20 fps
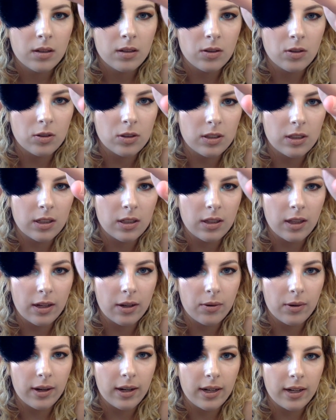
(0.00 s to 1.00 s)
You see, like,
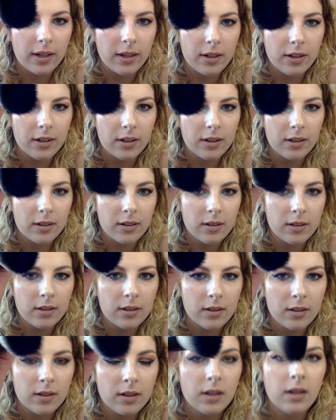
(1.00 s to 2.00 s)
right here.
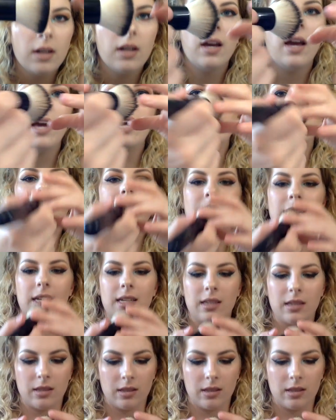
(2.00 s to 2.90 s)
It's like